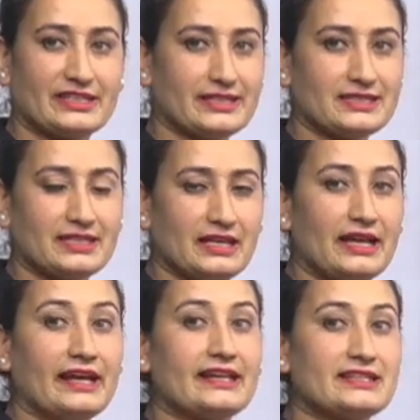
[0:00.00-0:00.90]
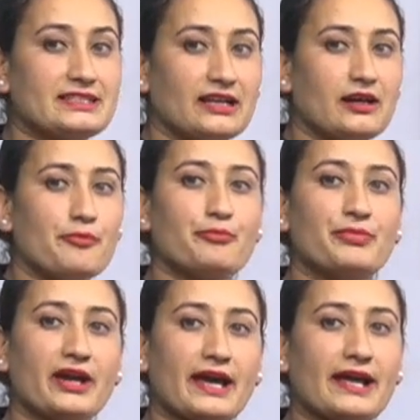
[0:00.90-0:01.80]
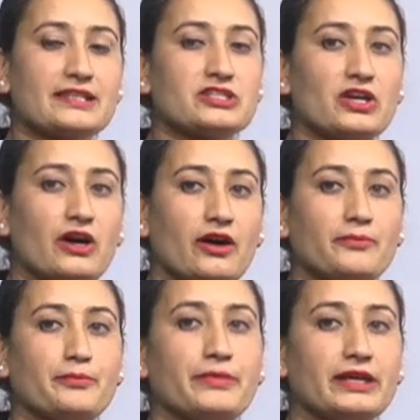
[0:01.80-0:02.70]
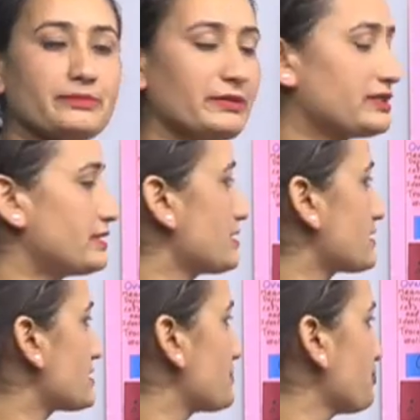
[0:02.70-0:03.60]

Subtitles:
is? It's a branch of mathematics